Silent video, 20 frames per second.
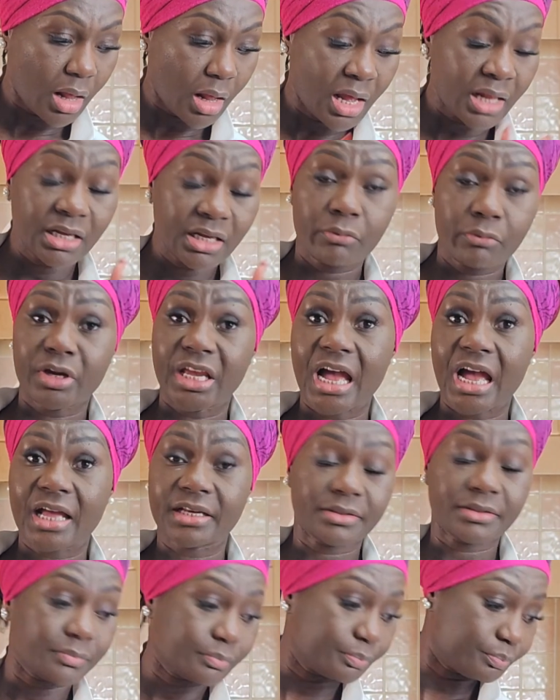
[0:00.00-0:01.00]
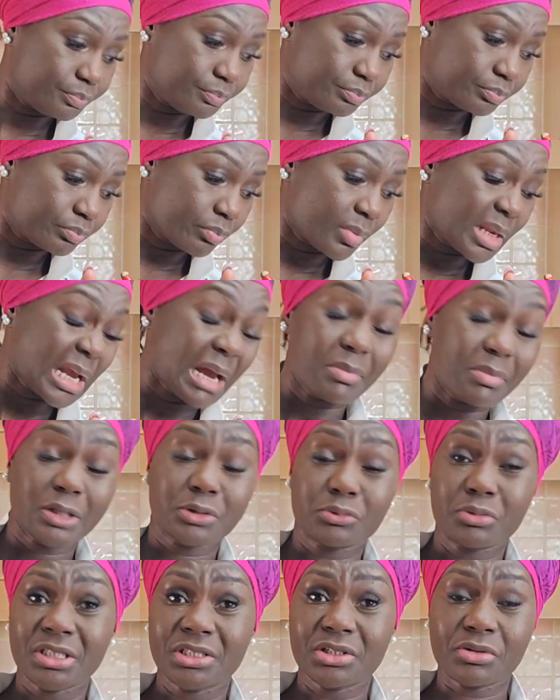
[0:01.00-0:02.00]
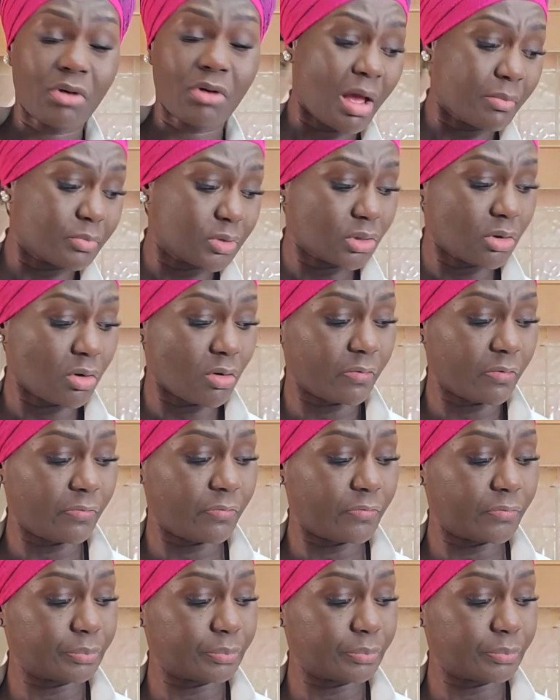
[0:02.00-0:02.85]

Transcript: And then we had about 20 grams of